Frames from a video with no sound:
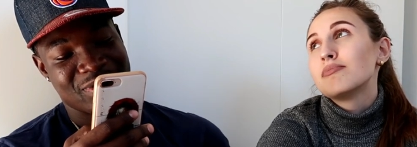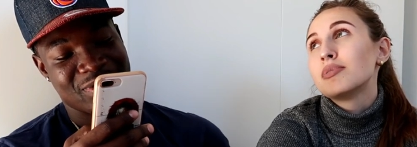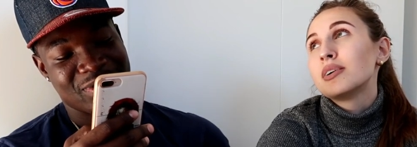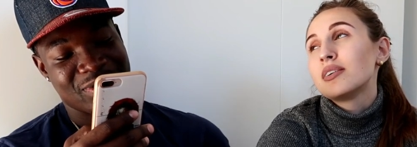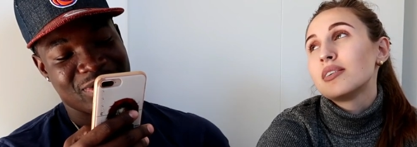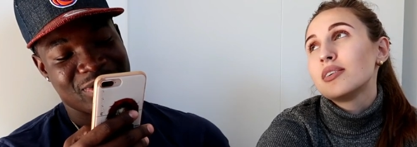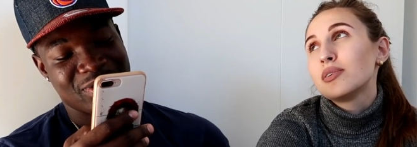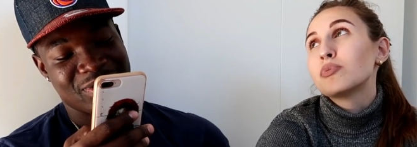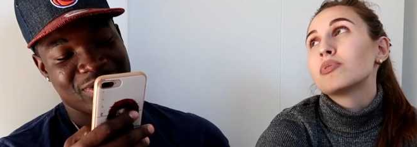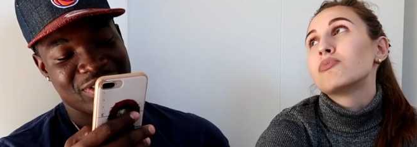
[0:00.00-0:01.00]
Speaker 1: But
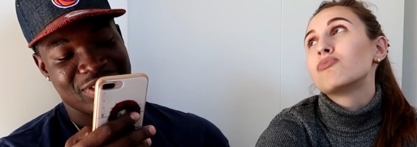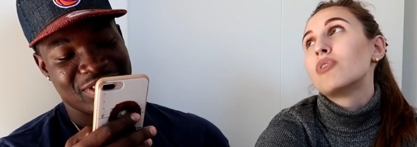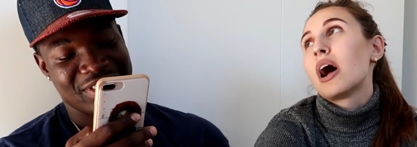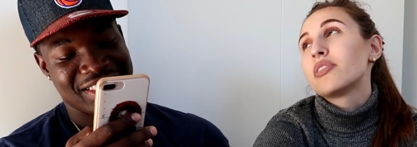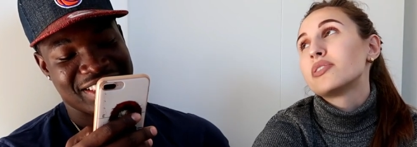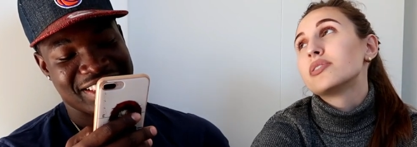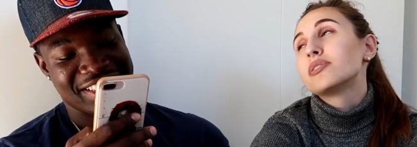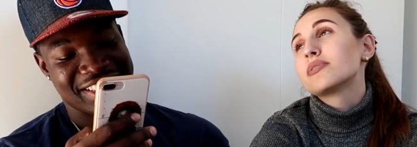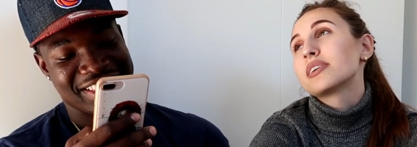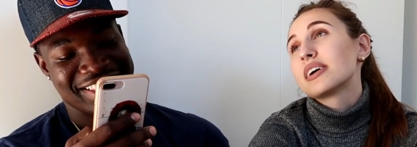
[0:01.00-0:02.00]
you would
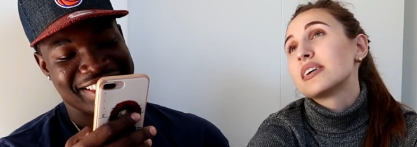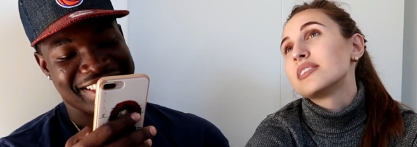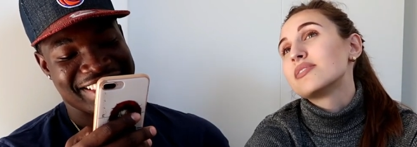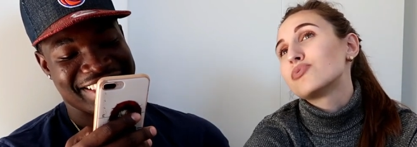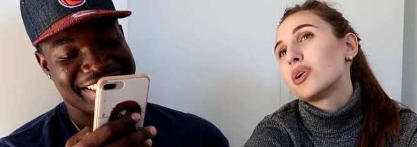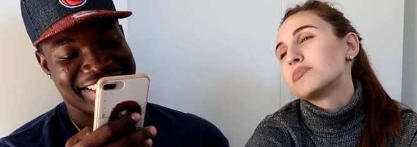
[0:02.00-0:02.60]
rather get or